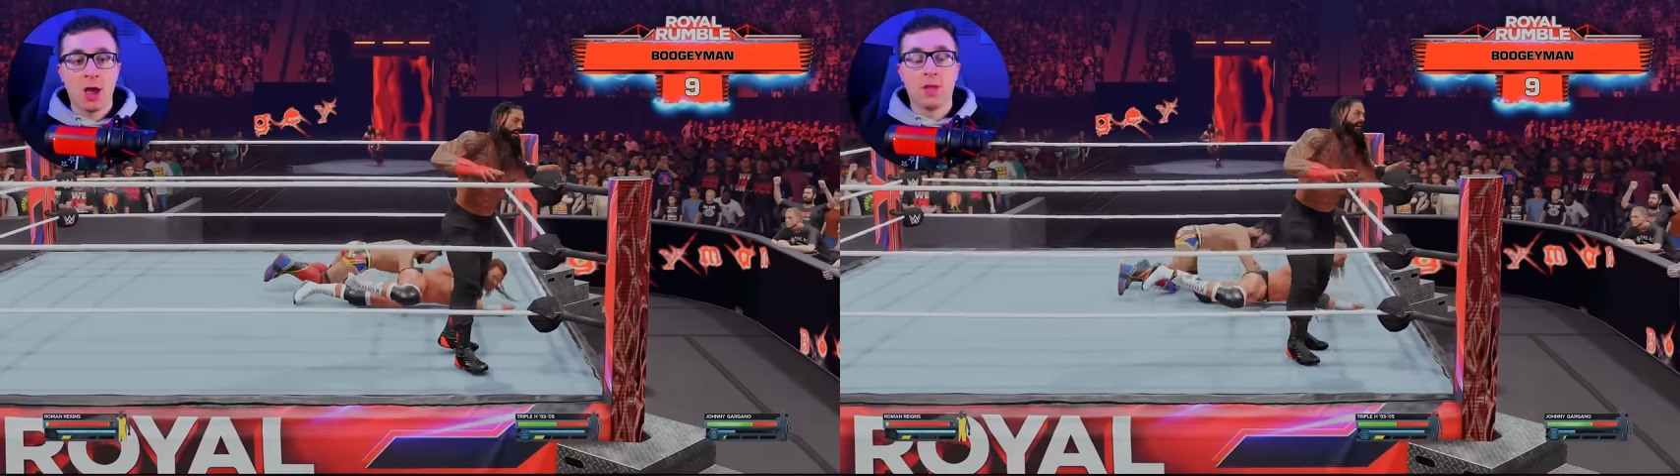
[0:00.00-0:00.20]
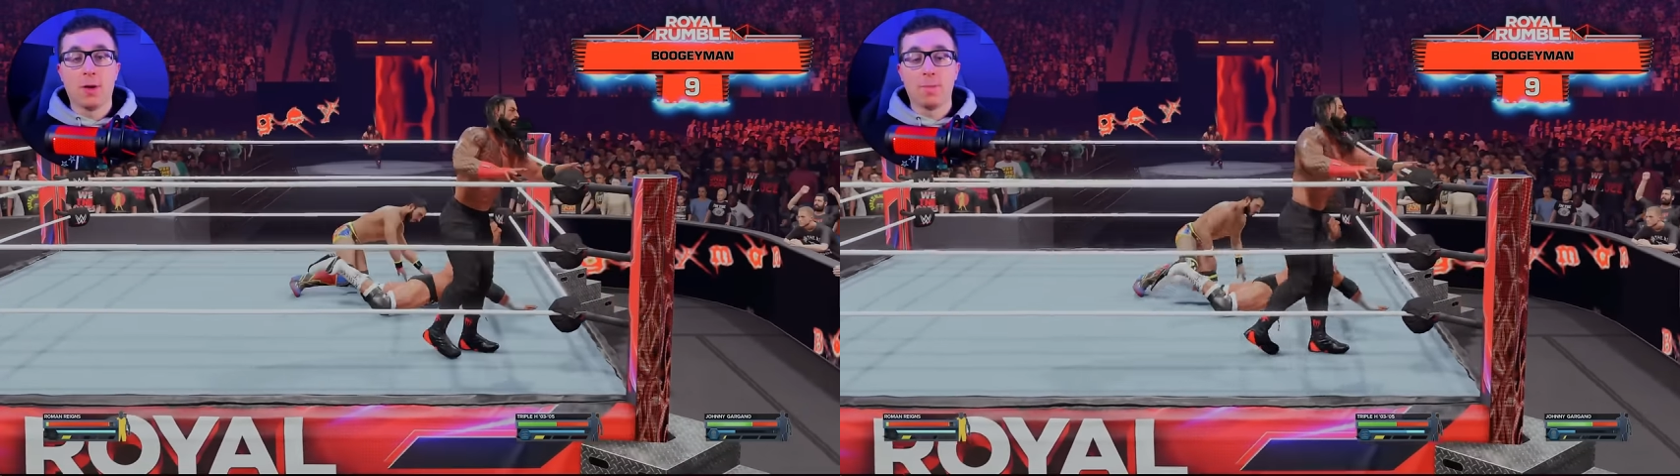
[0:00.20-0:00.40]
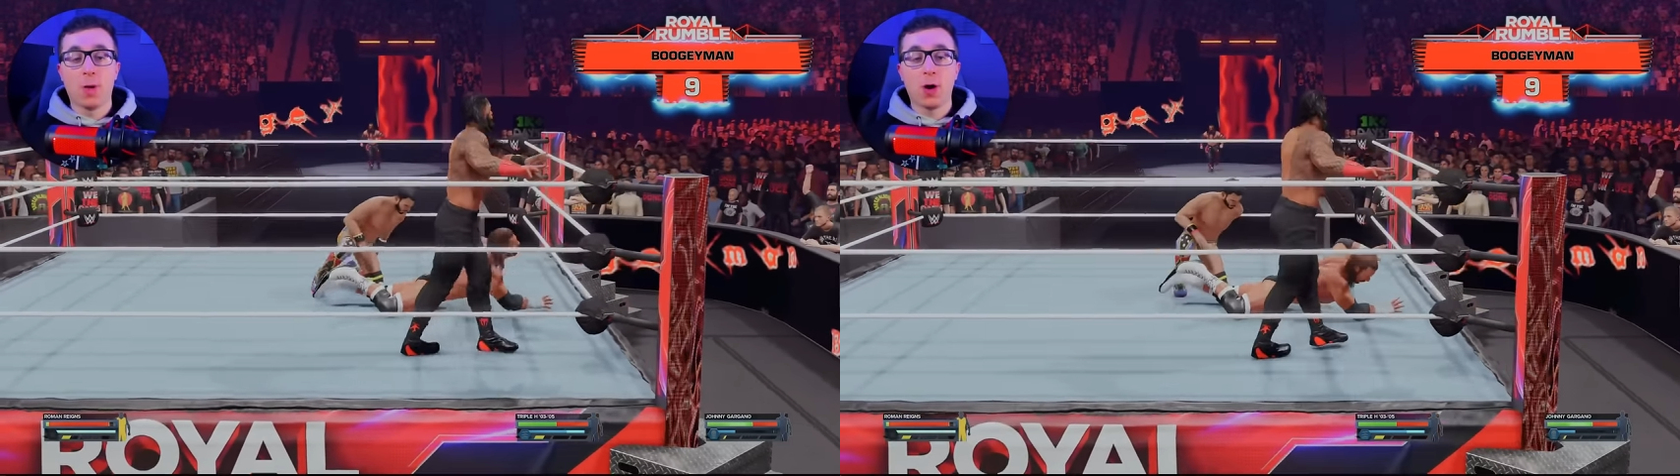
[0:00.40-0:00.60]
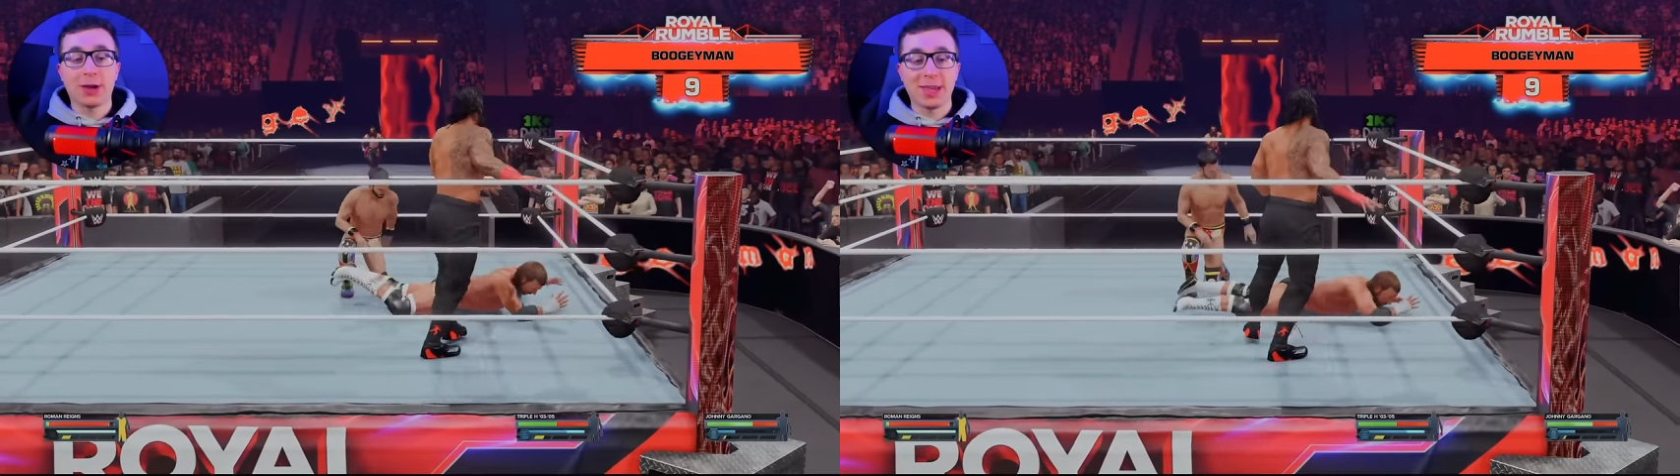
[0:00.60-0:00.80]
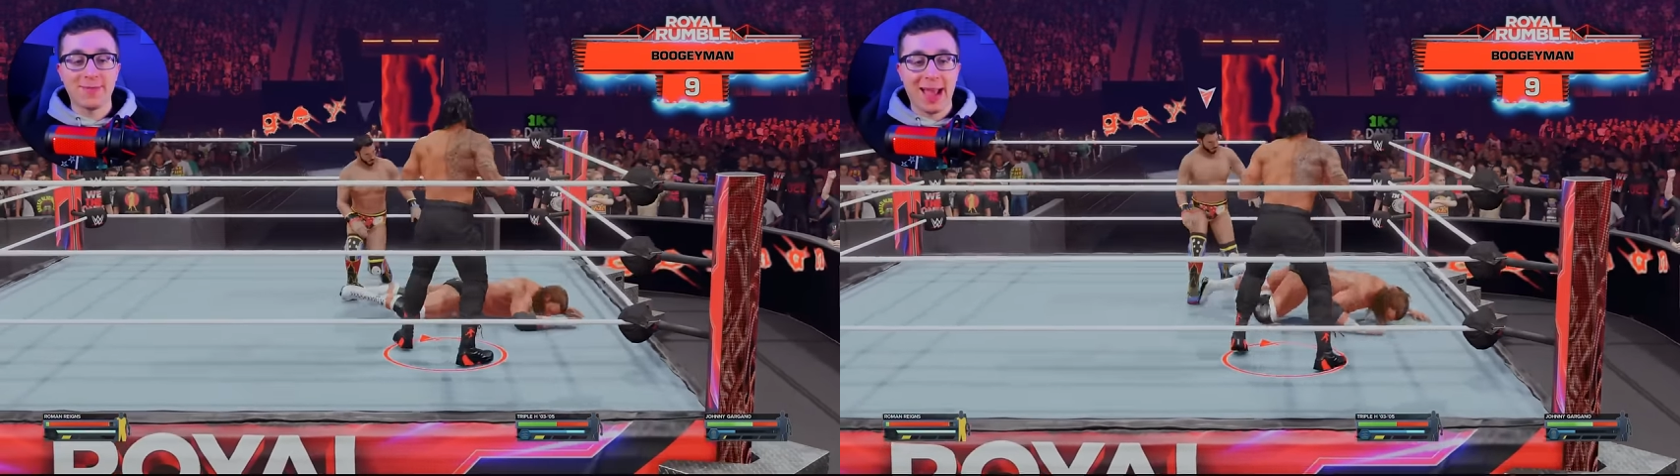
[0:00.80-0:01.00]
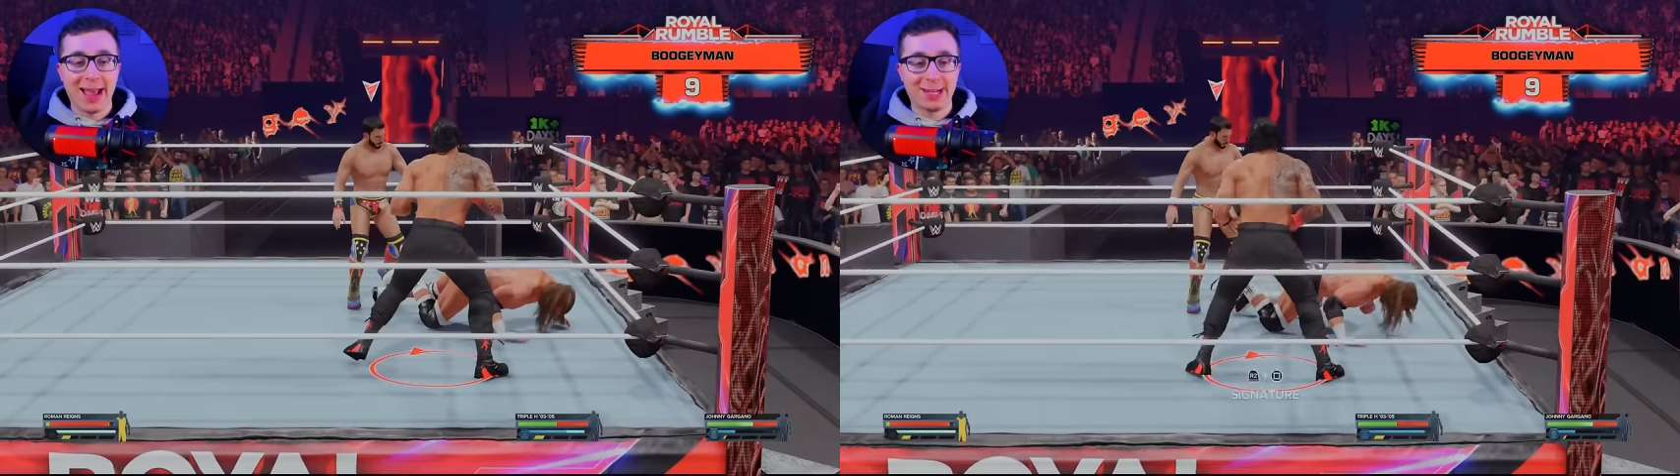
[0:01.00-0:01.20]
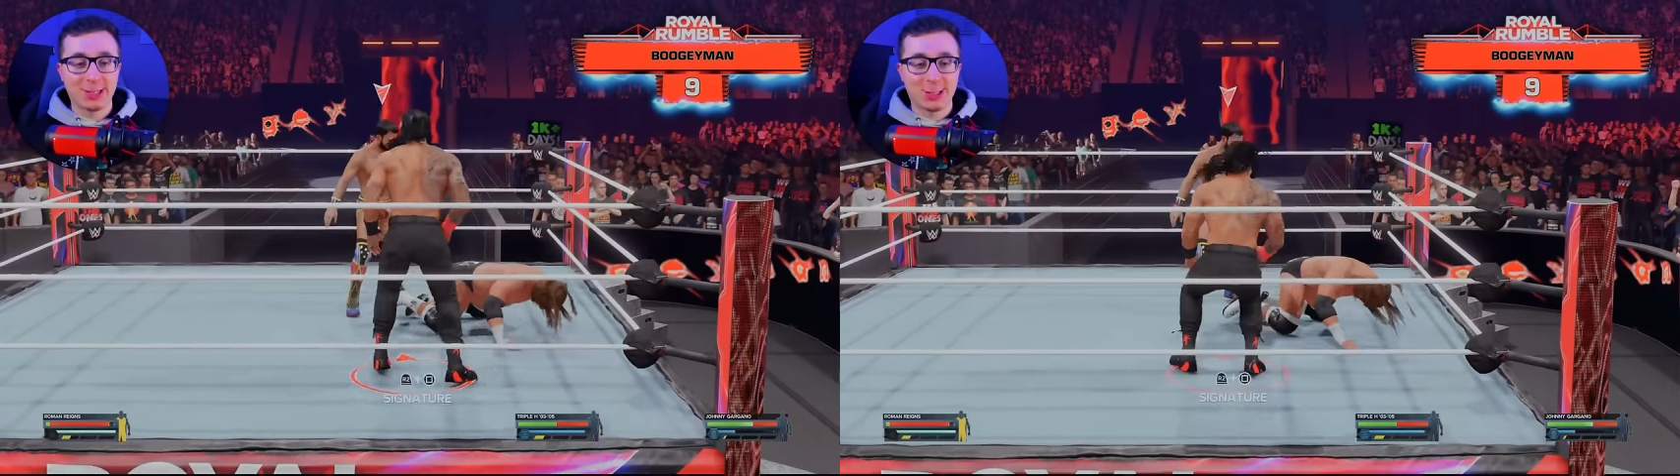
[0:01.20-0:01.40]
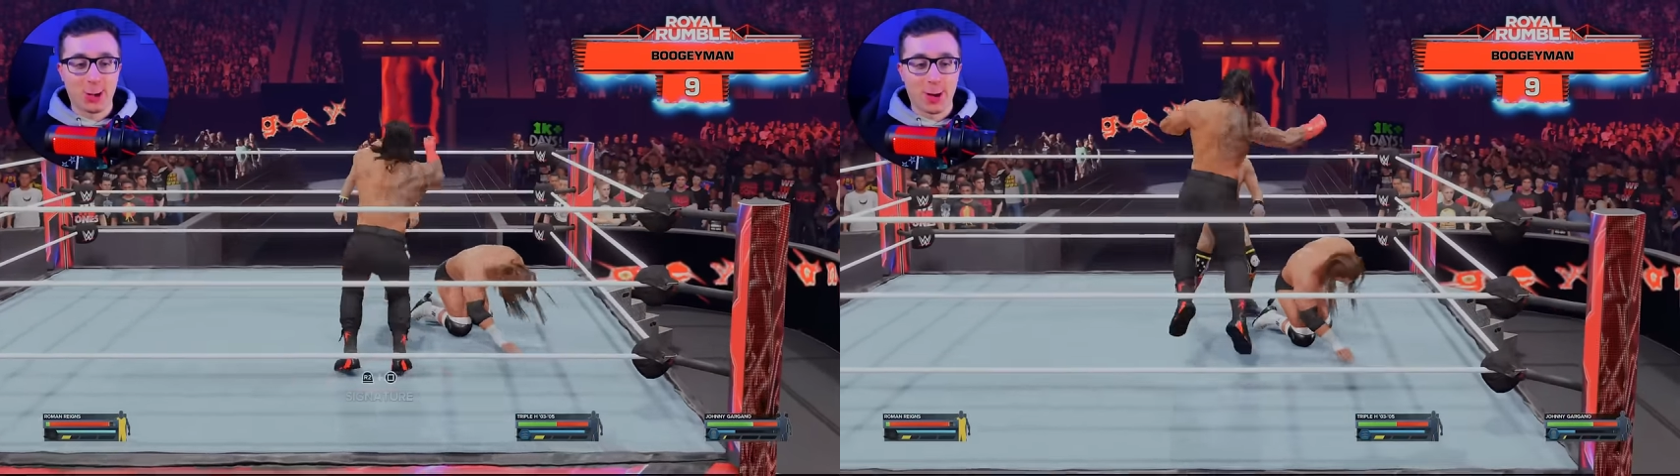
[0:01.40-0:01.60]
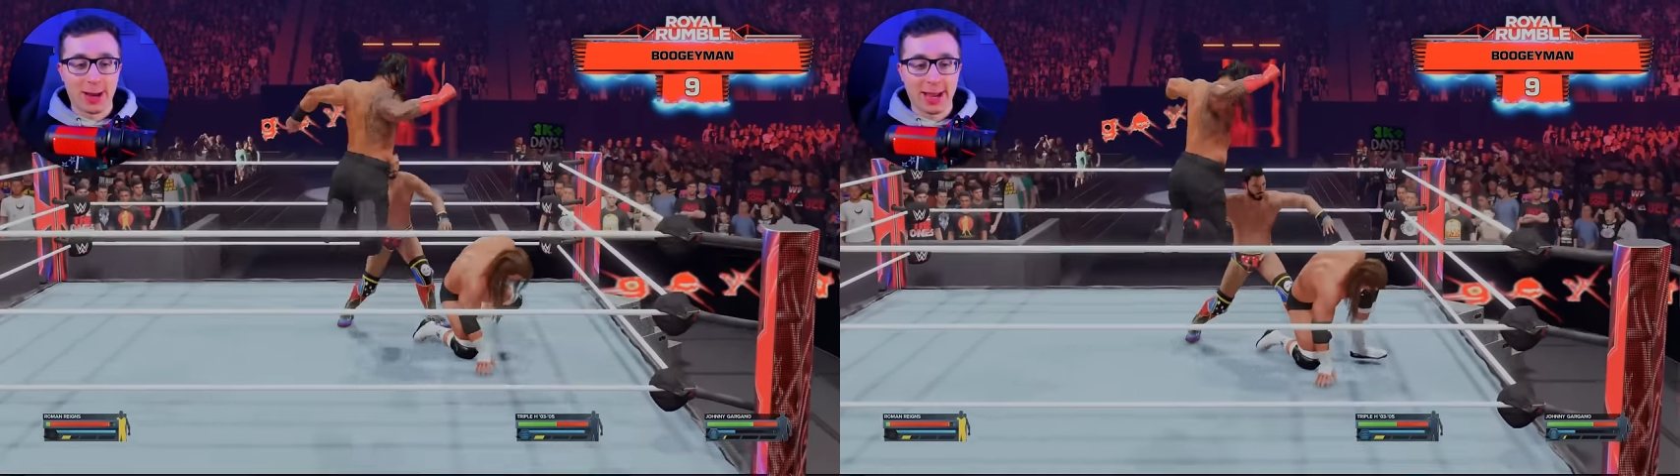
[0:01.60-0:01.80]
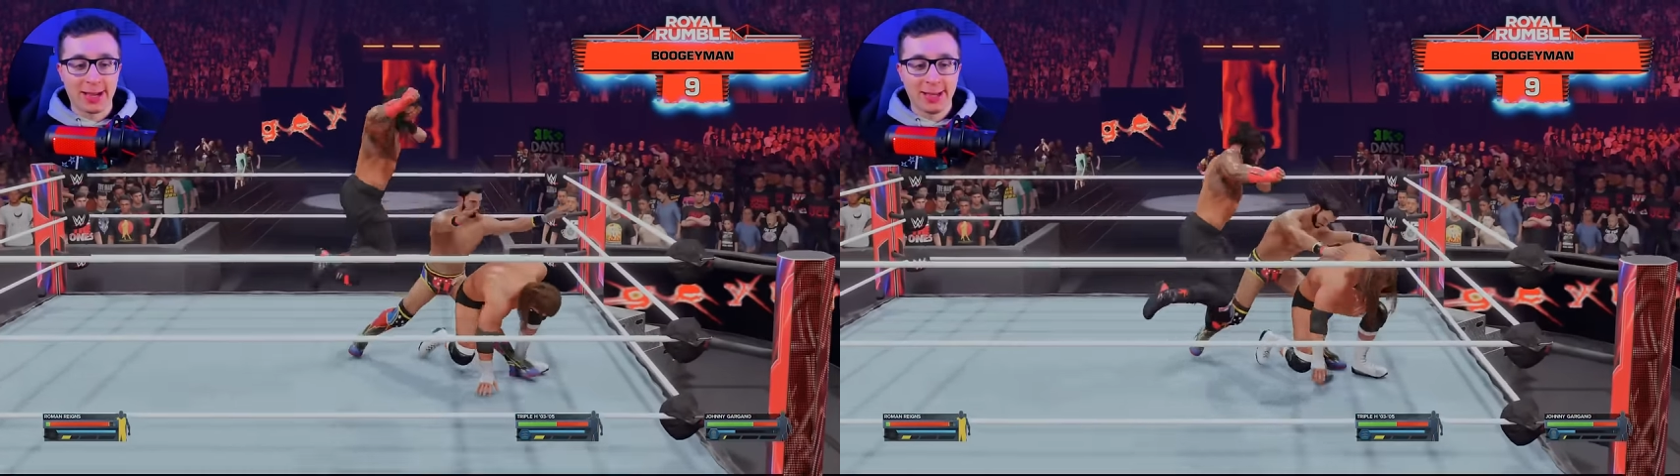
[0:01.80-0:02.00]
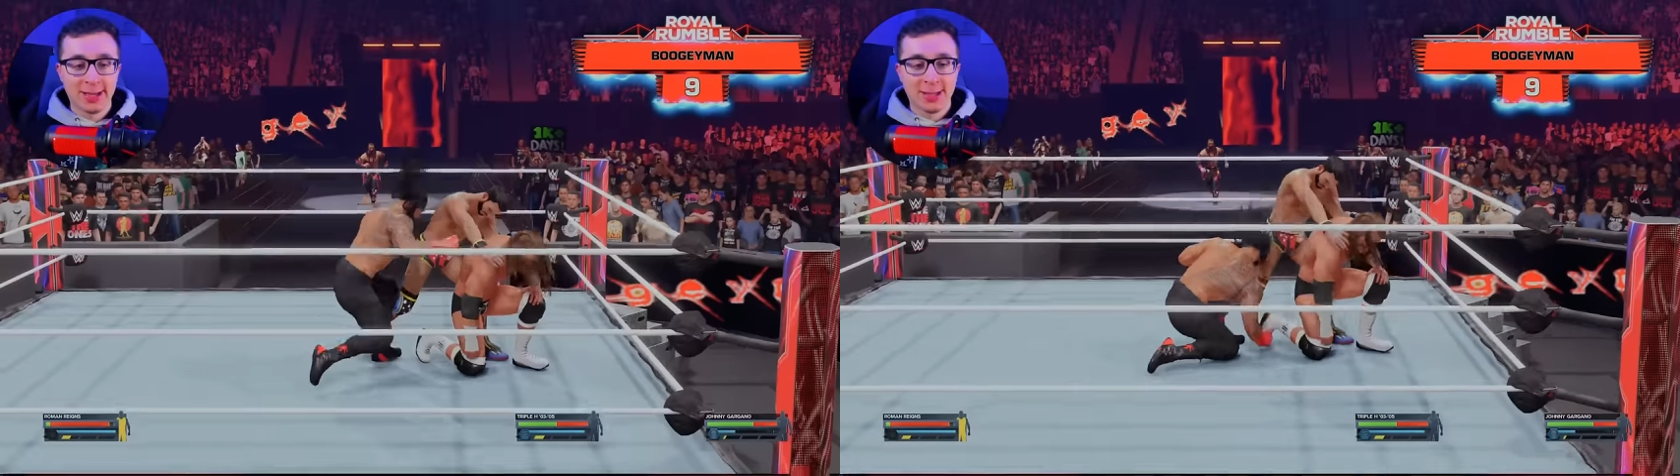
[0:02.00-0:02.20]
The Boogeyman is joining.